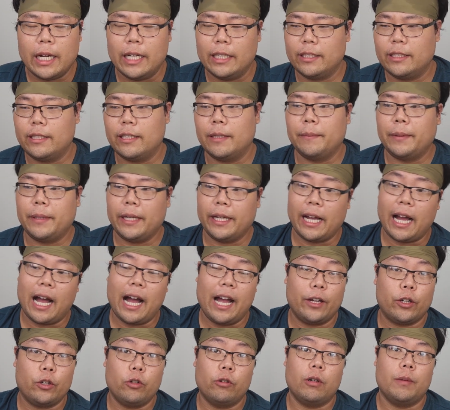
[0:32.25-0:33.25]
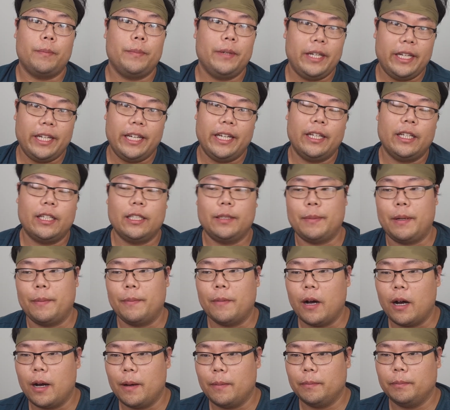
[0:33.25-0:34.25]
something I grew up eating because my
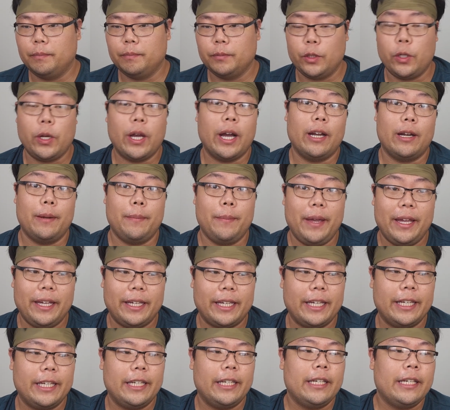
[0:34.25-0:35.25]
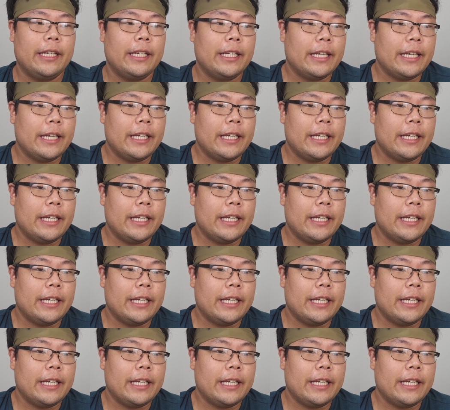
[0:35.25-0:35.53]
mom knew how to make it.